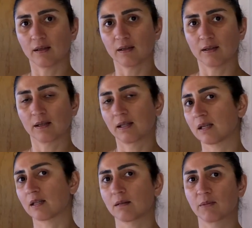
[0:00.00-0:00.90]
is
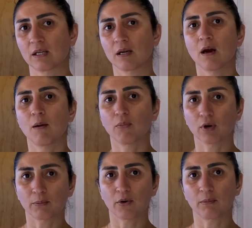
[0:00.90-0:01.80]
accessible
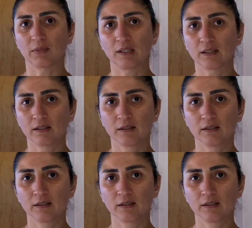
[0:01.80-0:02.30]
by public.